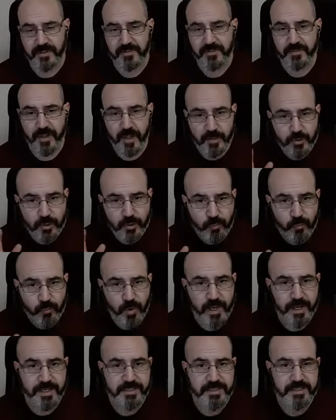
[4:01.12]
is not the
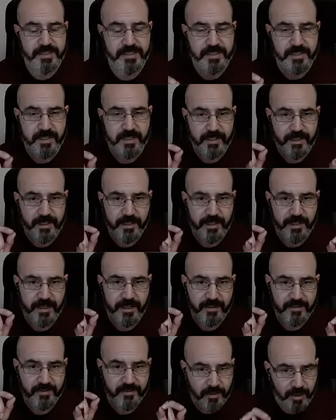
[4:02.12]
right
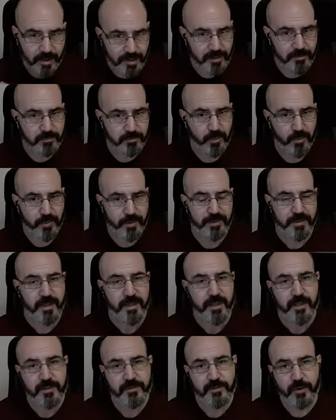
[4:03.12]
starting point.
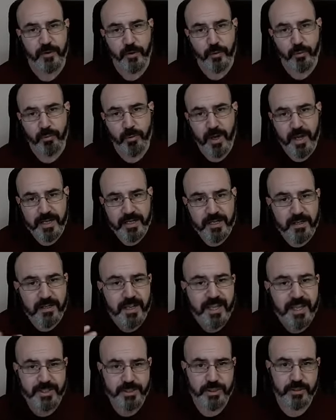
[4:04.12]
So a
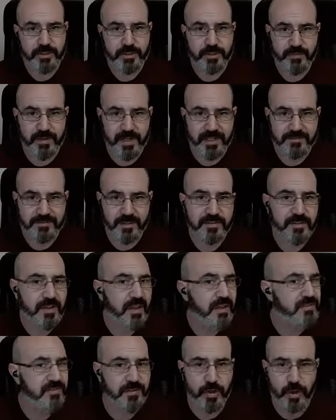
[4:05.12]
collection of devices
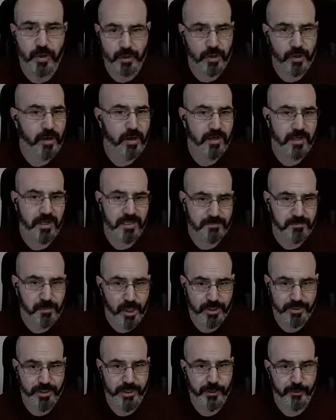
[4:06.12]
is not a
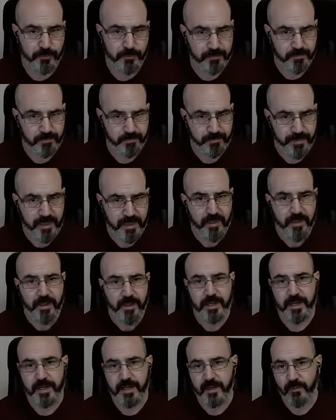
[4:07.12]
smart home.
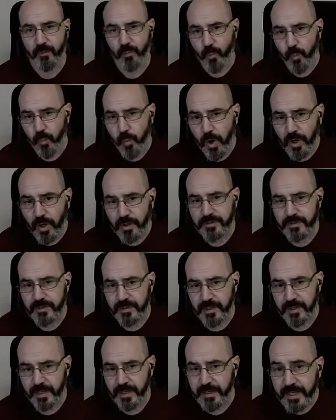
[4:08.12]
What
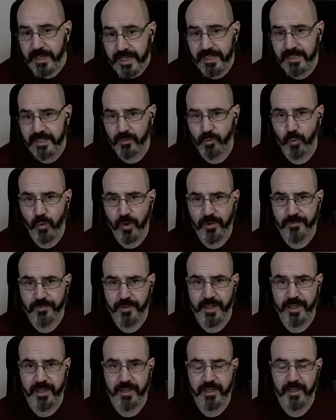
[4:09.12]
needed was
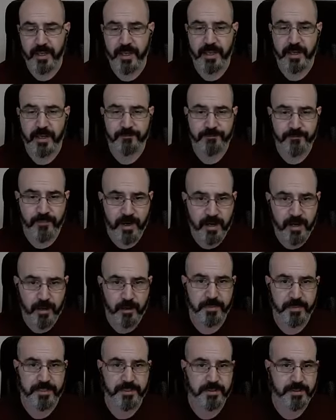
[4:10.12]
an
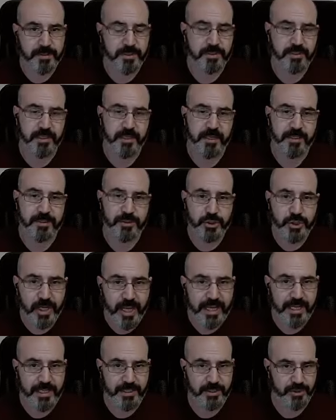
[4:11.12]
environment
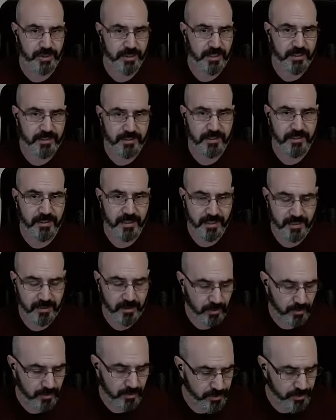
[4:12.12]
change in the
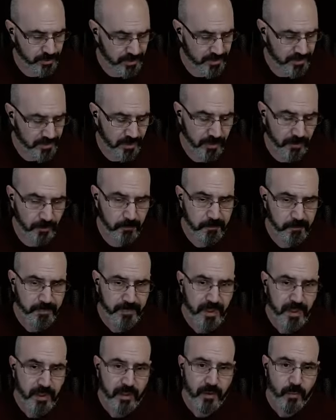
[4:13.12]
technology. So
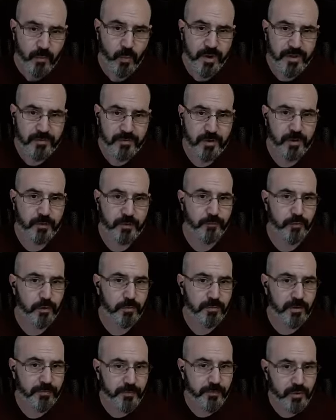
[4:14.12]
we started
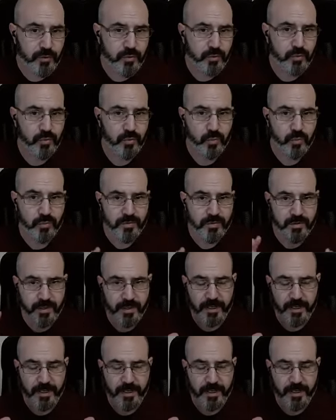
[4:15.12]
from a few